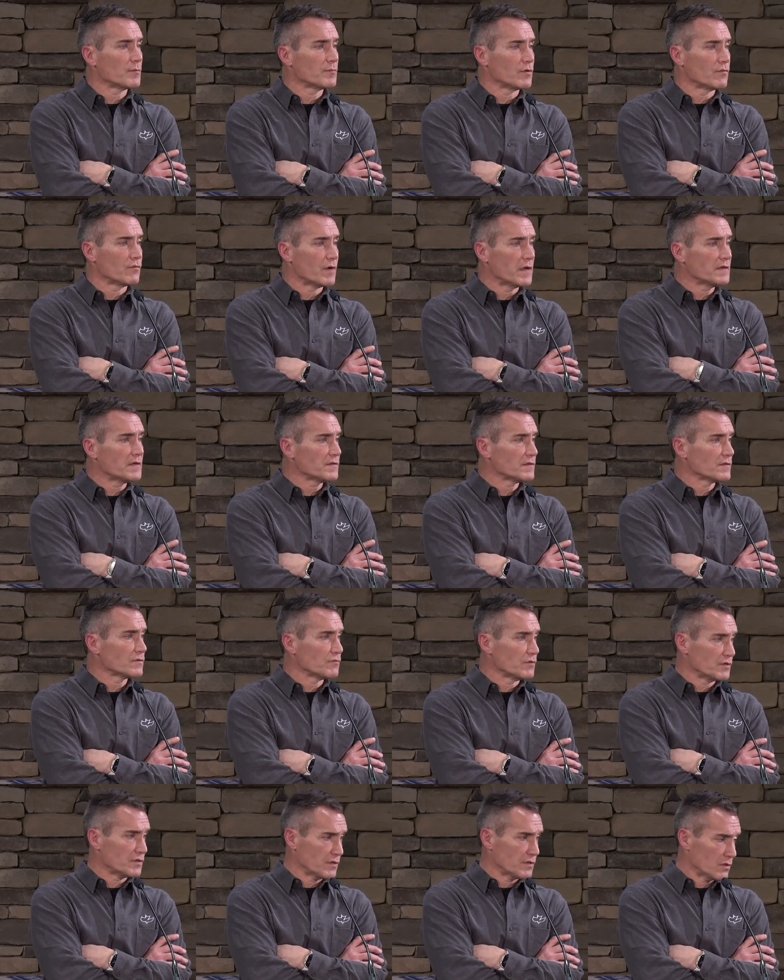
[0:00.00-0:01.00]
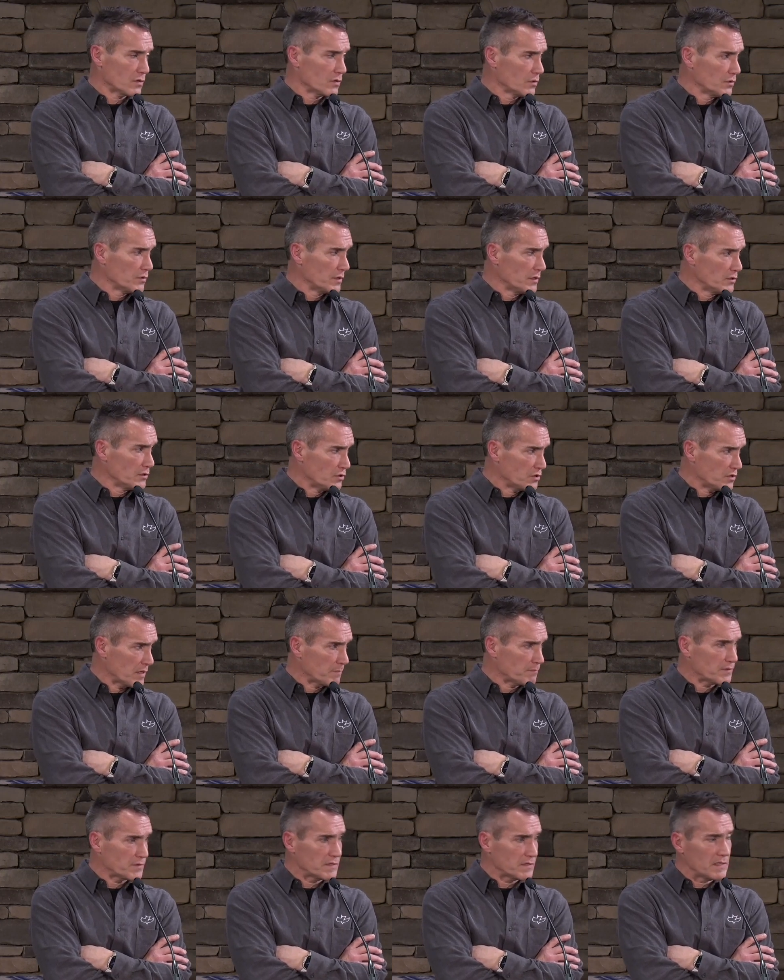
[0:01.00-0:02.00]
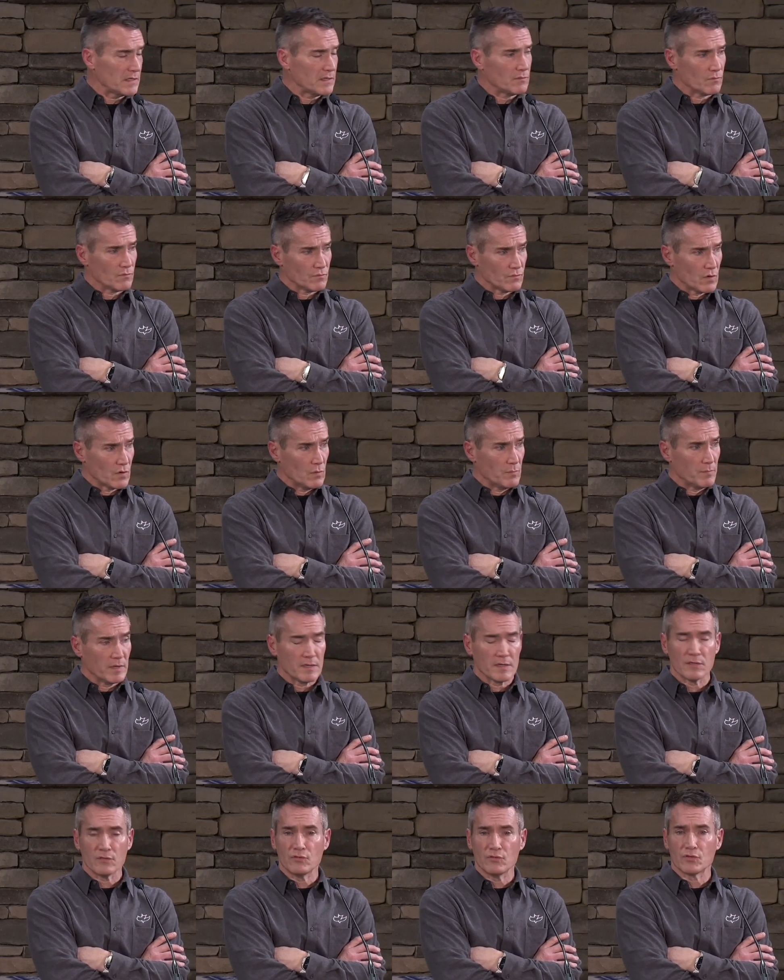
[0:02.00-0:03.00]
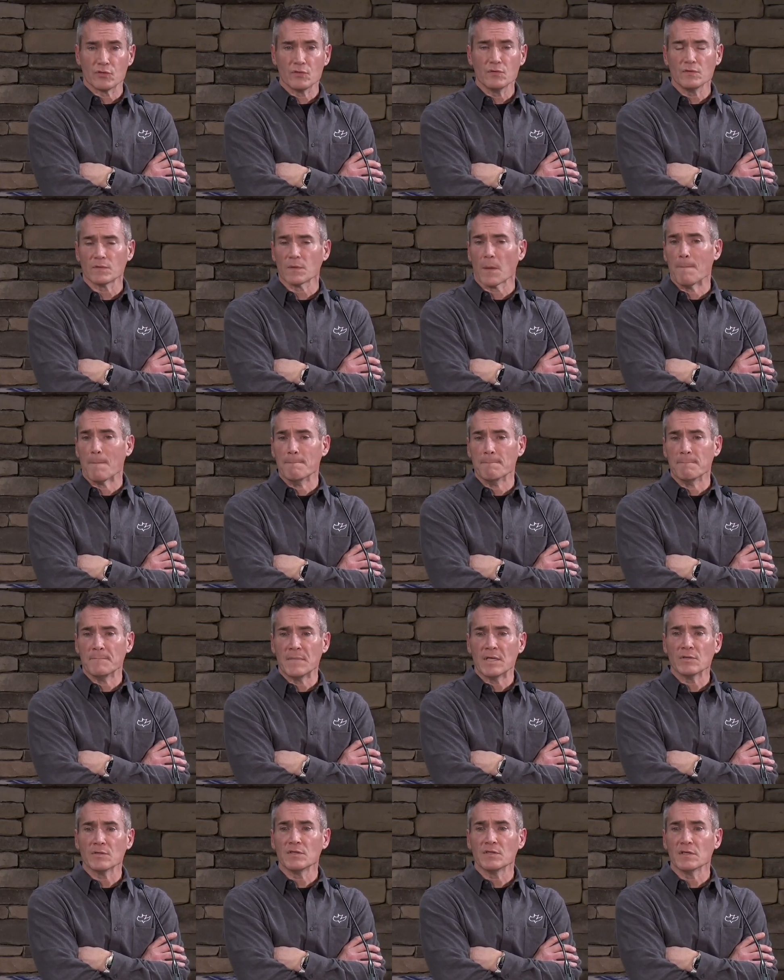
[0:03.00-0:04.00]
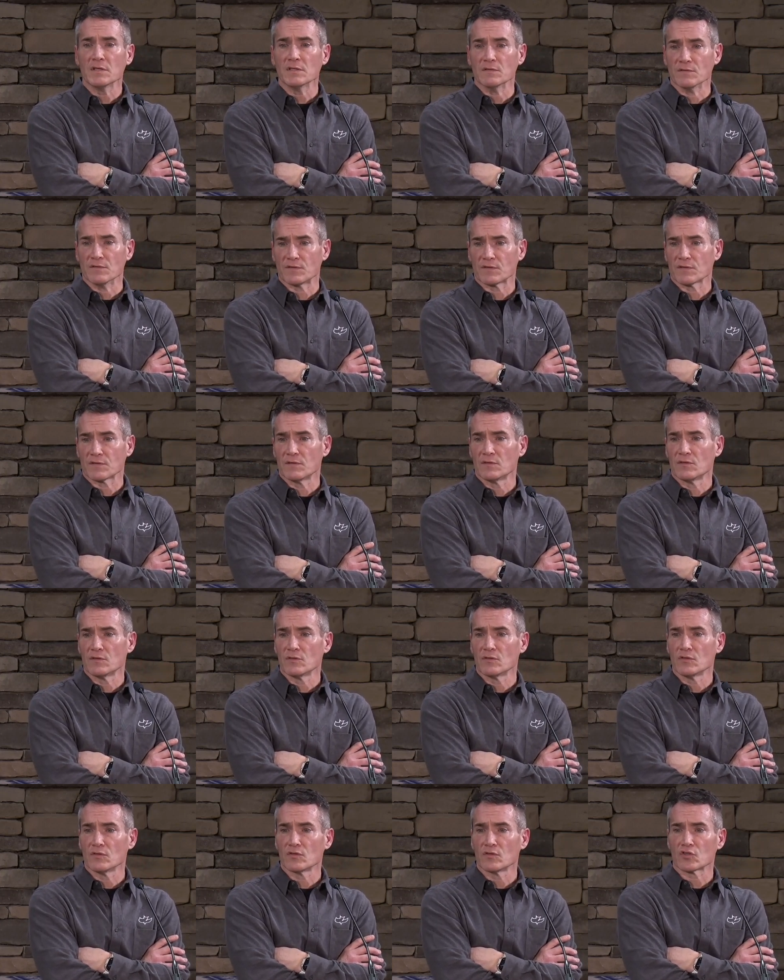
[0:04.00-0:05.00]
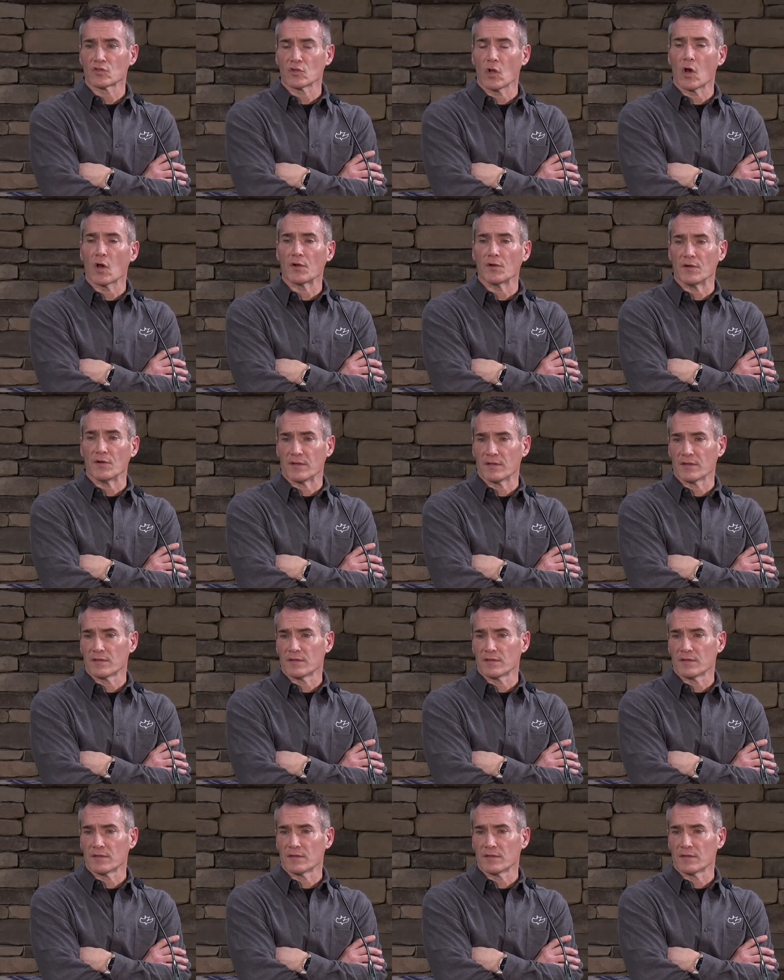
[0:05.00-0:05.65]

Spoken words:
races, which included Gypsy, Roma, and Jews, millions slaughtered.